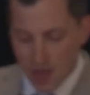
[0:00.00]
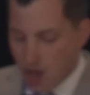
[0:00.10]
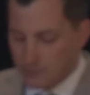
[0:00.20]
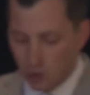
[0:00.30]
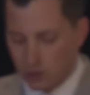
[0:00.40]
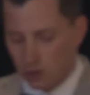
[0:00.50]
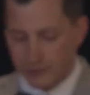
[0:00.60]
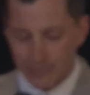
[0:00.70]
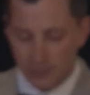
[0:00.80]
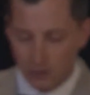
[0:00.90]
I'm no longer
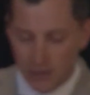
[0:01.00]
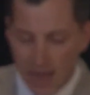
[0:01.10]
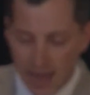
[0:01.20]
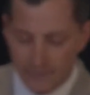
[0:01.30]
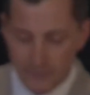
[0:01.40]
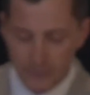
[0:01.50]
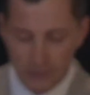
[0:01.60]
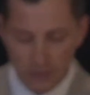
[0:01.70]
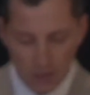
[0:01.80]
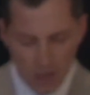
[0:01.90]
the little guy.
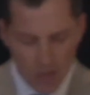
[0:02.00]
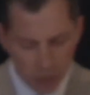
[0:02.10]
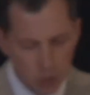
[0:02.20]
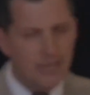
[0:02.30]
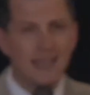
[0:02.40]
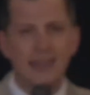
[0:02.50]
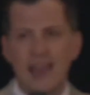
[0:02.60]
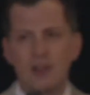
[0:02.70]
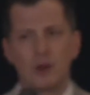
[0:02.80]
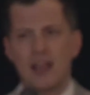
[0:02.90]
You can
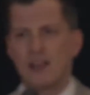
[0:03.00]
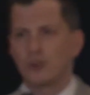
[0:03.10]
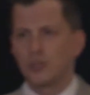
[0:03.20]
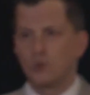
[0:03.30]
get whatever